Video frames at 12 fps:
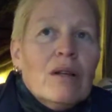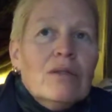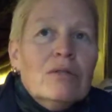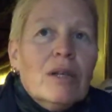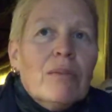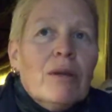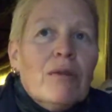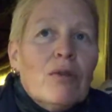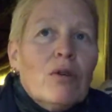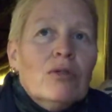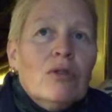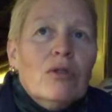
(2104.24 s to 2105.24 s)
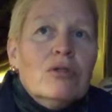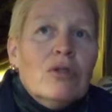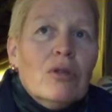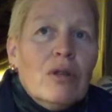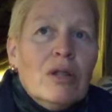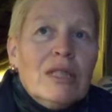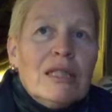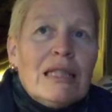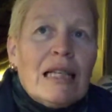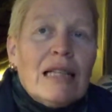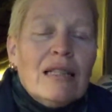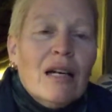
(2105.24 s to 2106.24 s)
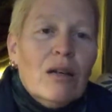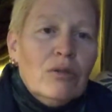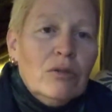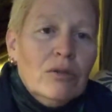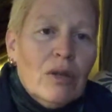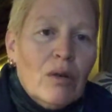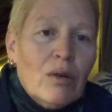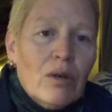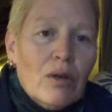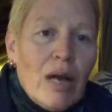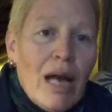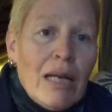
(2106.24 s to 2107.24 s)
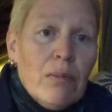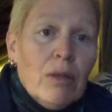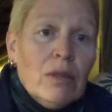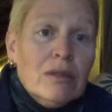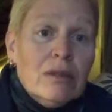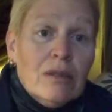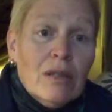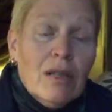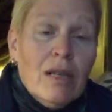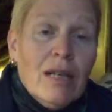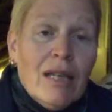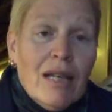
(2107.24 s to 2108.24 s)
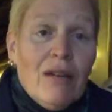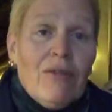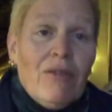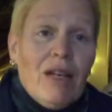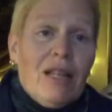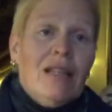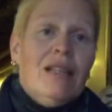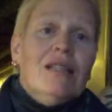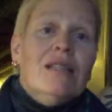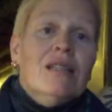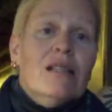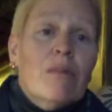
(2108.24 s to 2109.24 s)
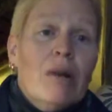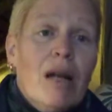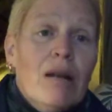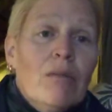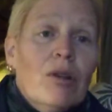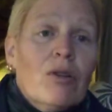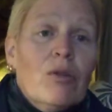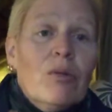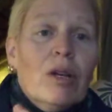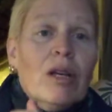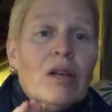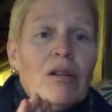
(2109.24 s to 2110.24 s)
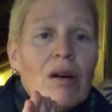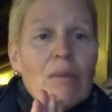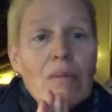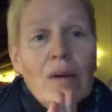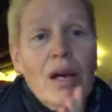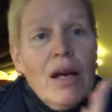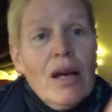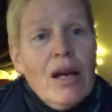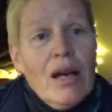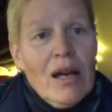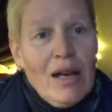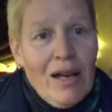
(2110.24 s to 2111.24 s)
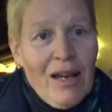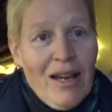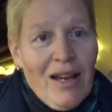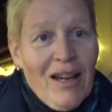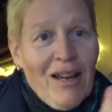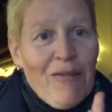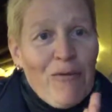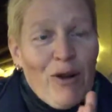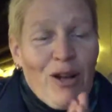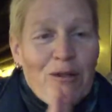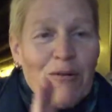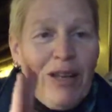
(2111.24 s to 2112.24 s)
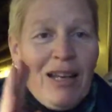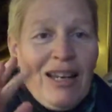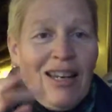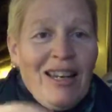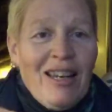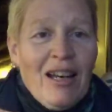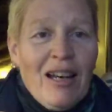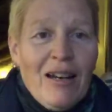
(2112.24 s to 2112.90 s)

somebody wrote also is that how do our animals get affected? Since I'm an animal communicator, I want to quickly